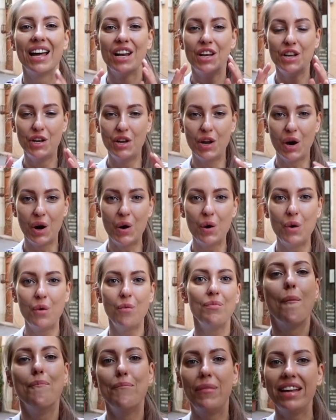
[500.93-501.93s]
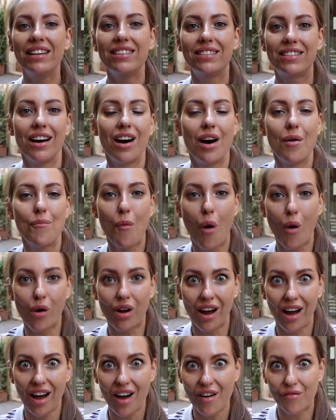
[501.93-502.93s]
No mint
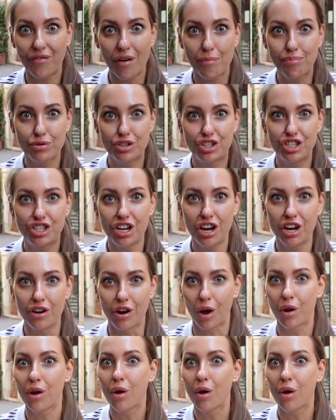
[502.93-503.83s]
mocha frappuccino